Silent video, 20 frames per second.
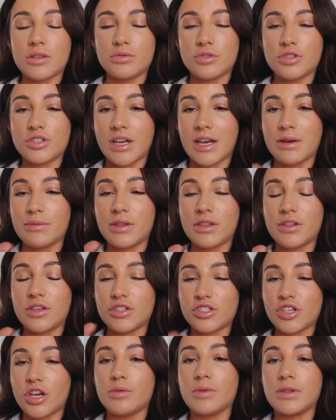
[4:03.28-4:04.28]
I will share with you,
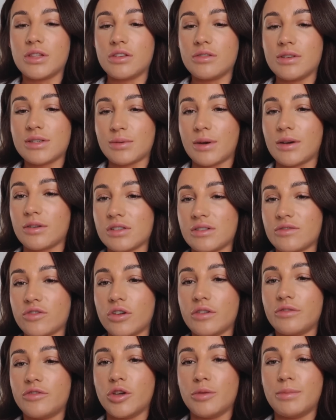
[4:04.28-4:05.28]
show with you as well because I've
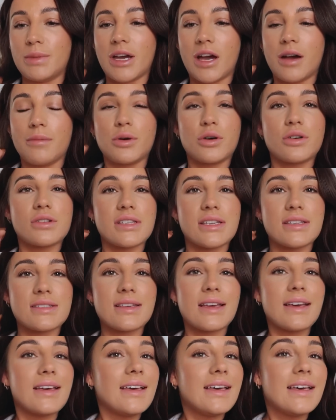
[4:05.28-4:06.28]
got a few PR
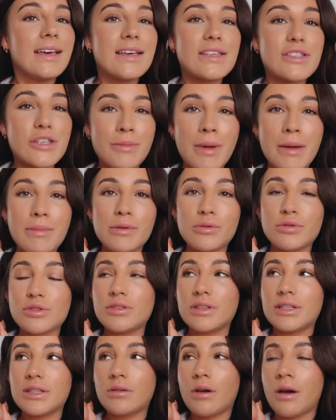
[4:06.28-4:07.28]
boxes. So maybe we'll
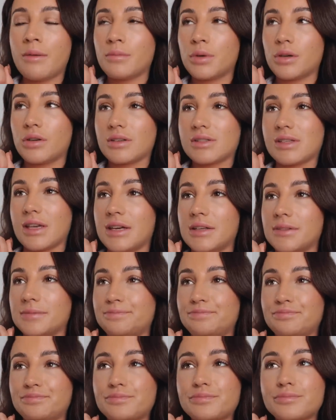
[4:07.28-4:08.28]
do a little unboxing
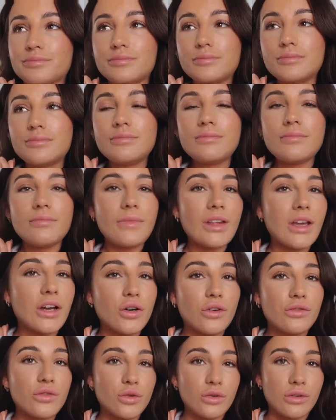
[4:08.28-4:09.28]

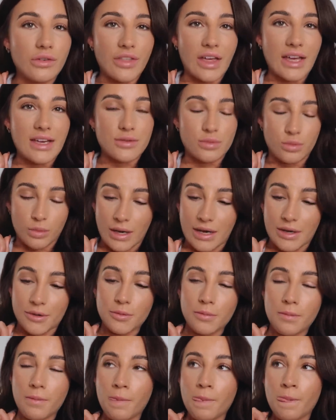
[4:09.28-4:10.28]
of all of that as
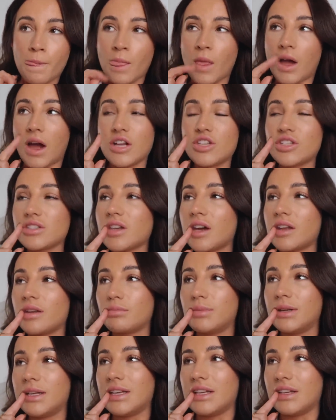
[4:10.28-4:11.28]
well. I just
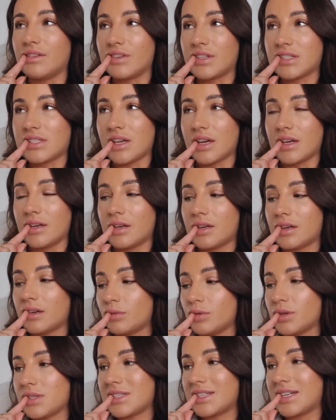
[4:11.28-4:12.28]
cannot believe it's like,
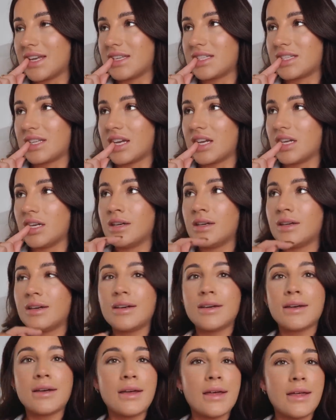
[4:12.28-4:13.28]
what is the day today?
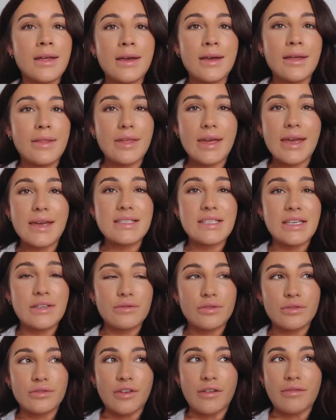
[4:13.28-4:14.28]
The
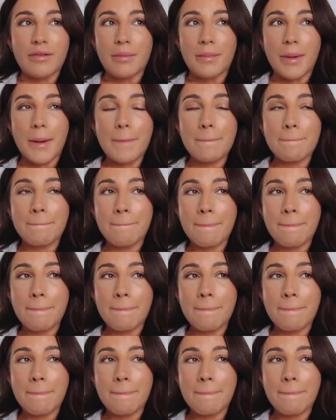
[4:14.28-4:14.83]
18th of November.